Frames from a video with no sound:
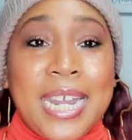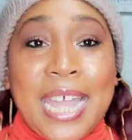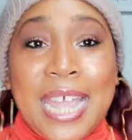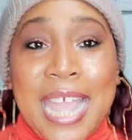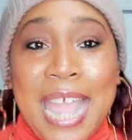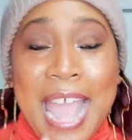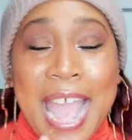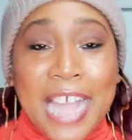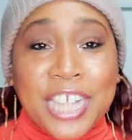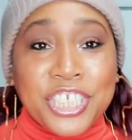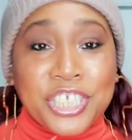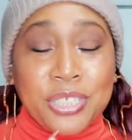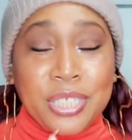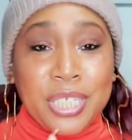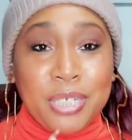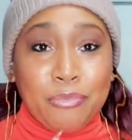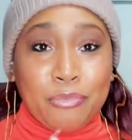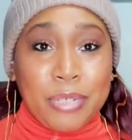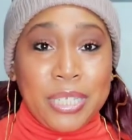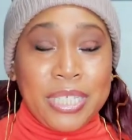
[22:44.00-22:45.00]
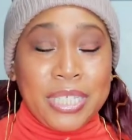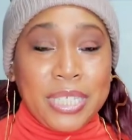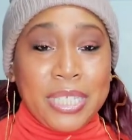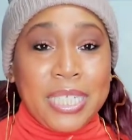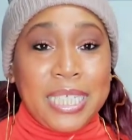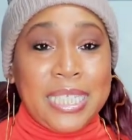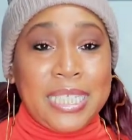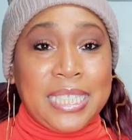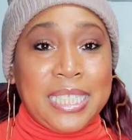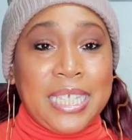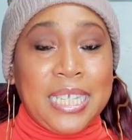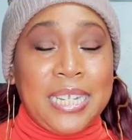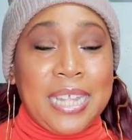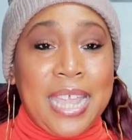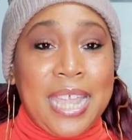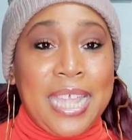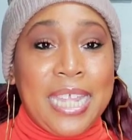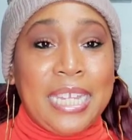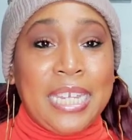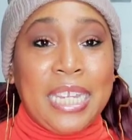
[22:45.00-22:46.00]
I actually recently did
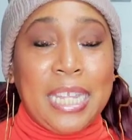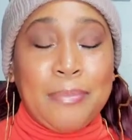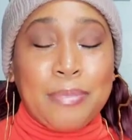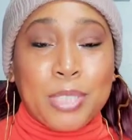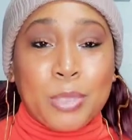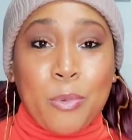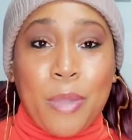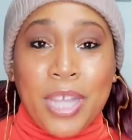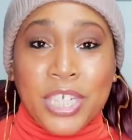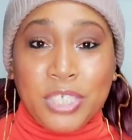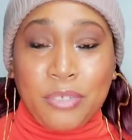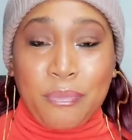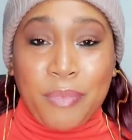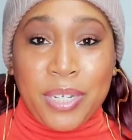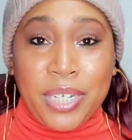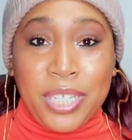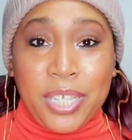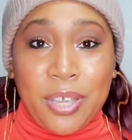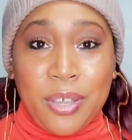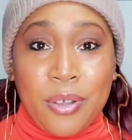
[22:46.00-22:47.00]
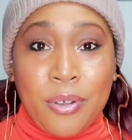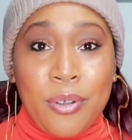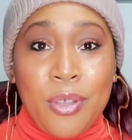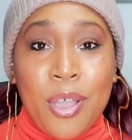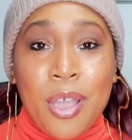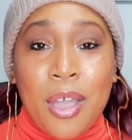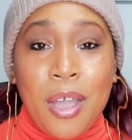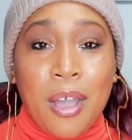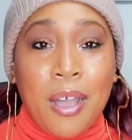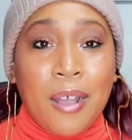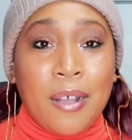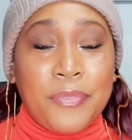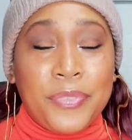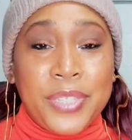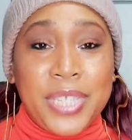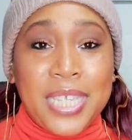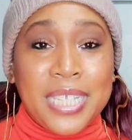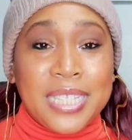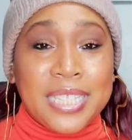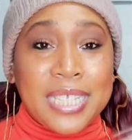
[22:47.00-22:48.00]
a lip swatch video of
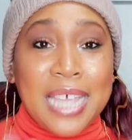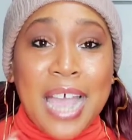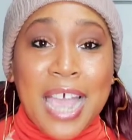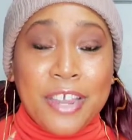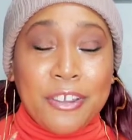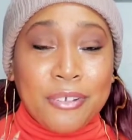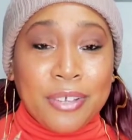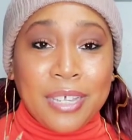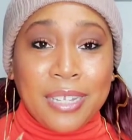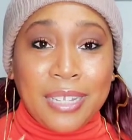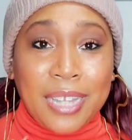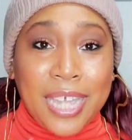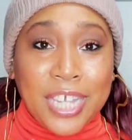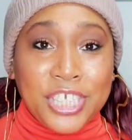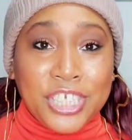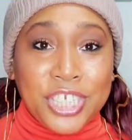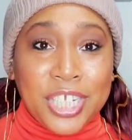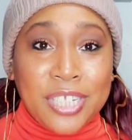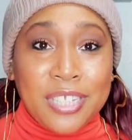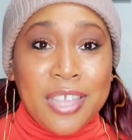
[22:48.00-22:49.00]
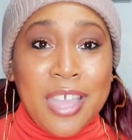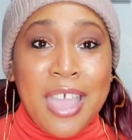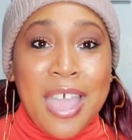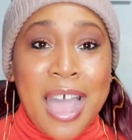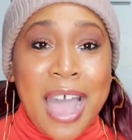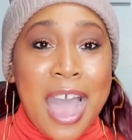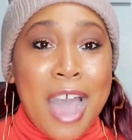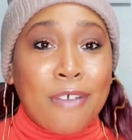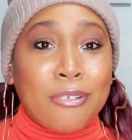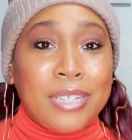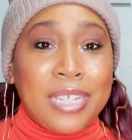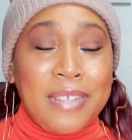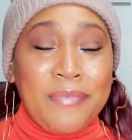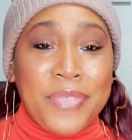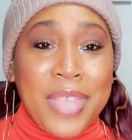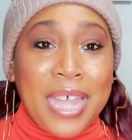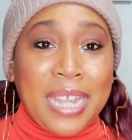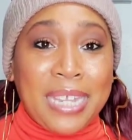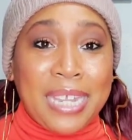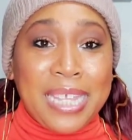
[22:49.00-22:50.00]
the entire collection. I'll leave
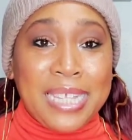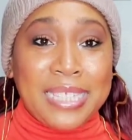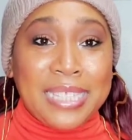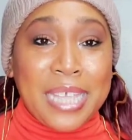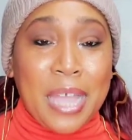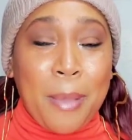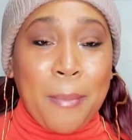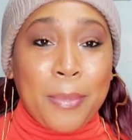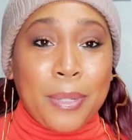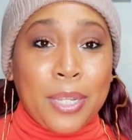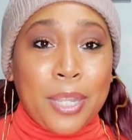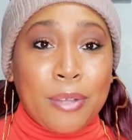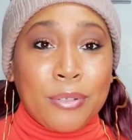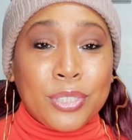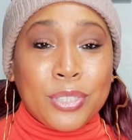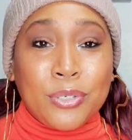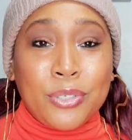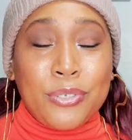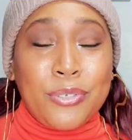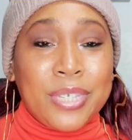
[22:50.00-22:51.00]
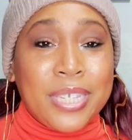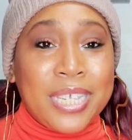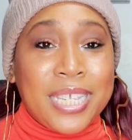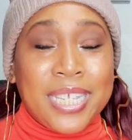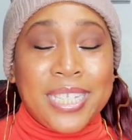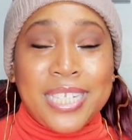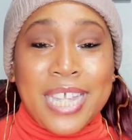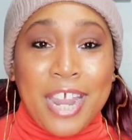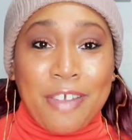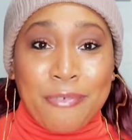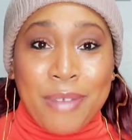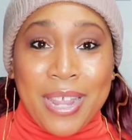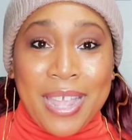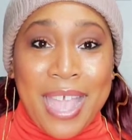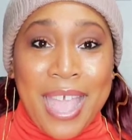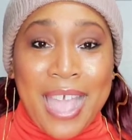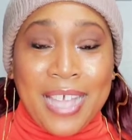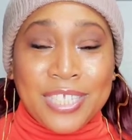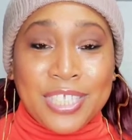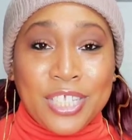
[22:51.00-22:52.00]
that link down below so you can get direct
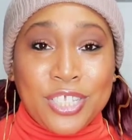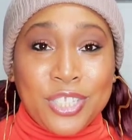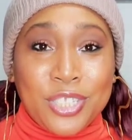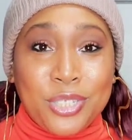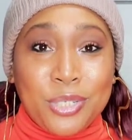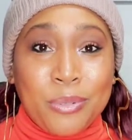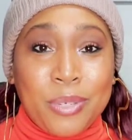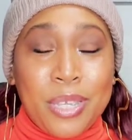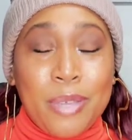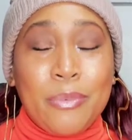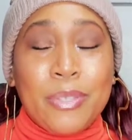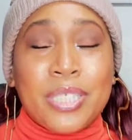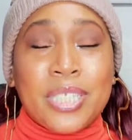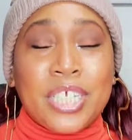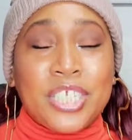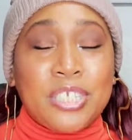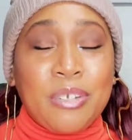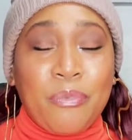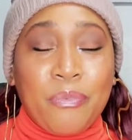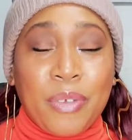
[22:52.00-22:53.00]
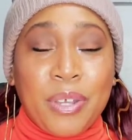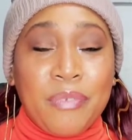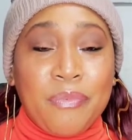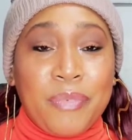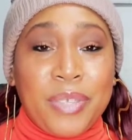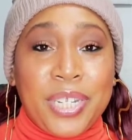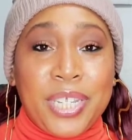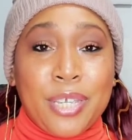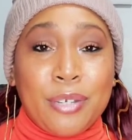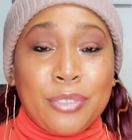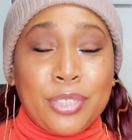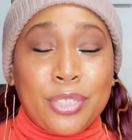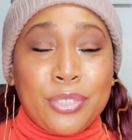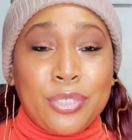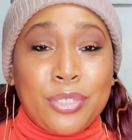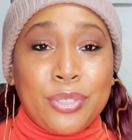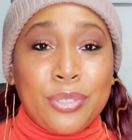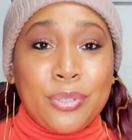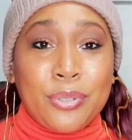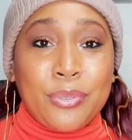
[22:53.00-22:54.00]
access to it. It was such a fun video to
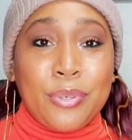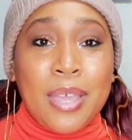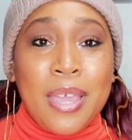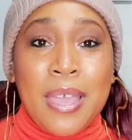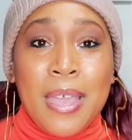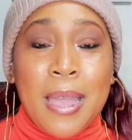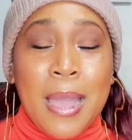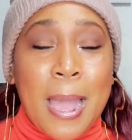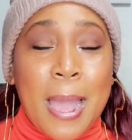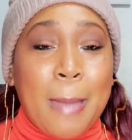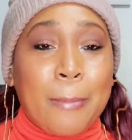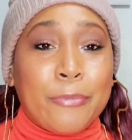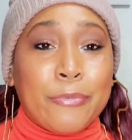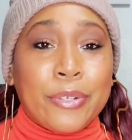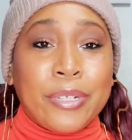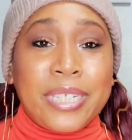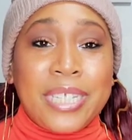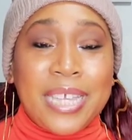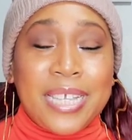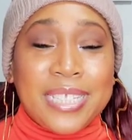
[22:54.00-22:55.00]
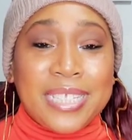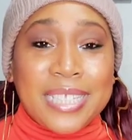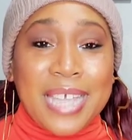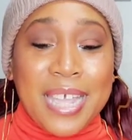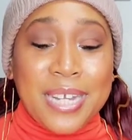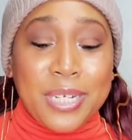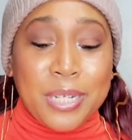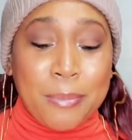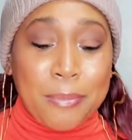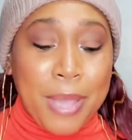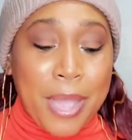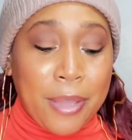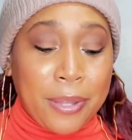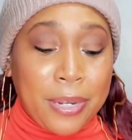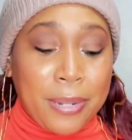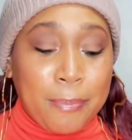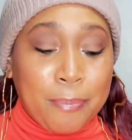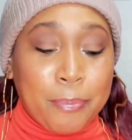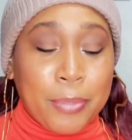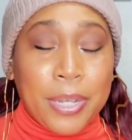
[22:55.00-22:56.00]
do. I'm really excited about
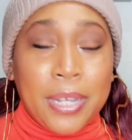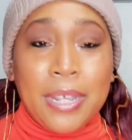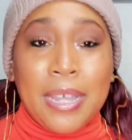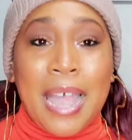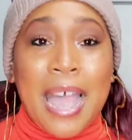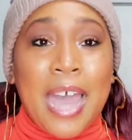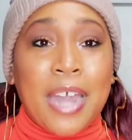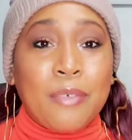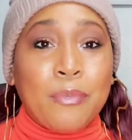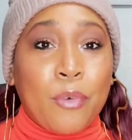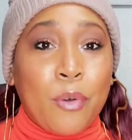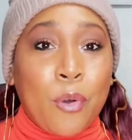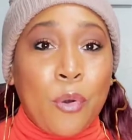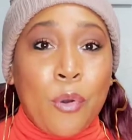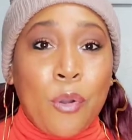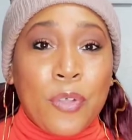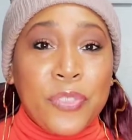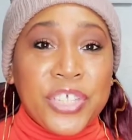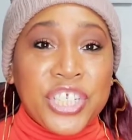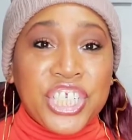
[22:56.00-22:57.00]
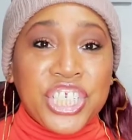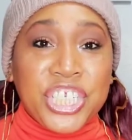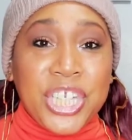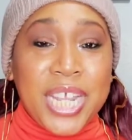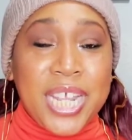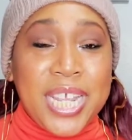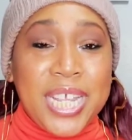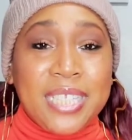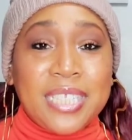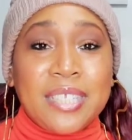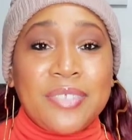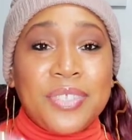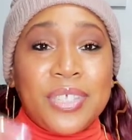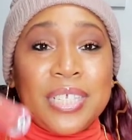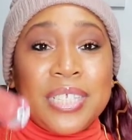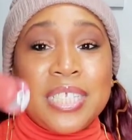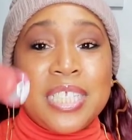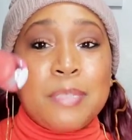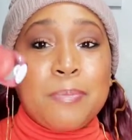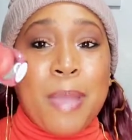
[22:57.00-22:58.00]
it, but out of all the shades,
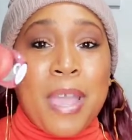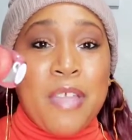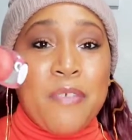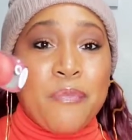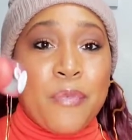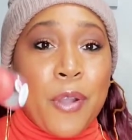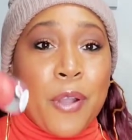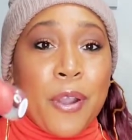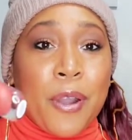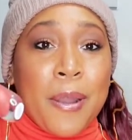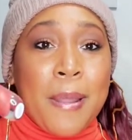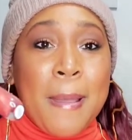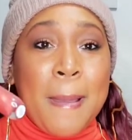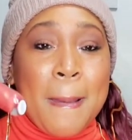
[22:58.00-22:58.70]
this is by far